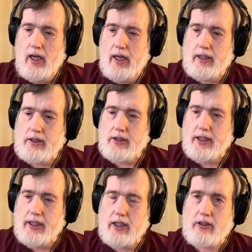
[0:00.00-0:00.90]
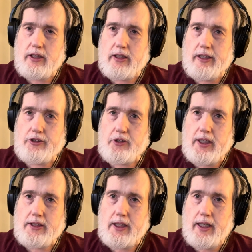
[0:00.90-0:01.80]
And so then I looked at the
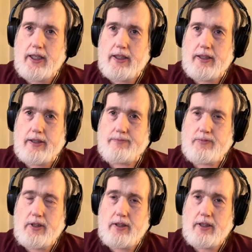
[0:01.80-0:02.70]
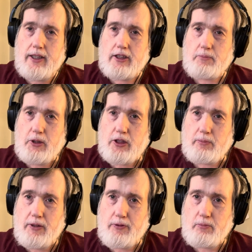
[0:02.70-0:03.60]
address and it's supposed to
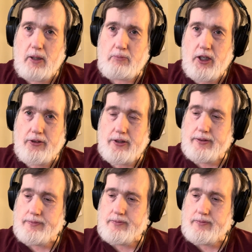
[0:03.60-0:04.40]
be for my brother,